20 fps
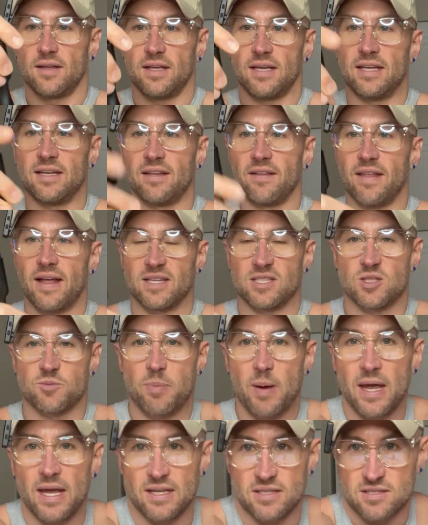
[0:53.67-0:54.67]
into that
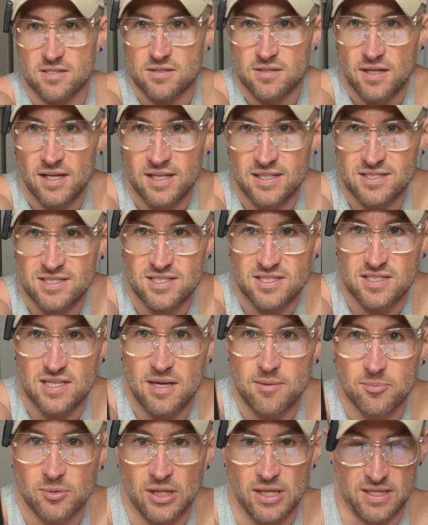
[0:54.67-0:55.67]
space. It's
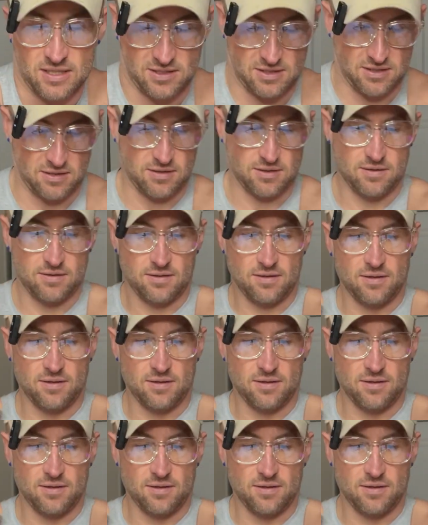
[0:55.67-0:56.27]
seamless.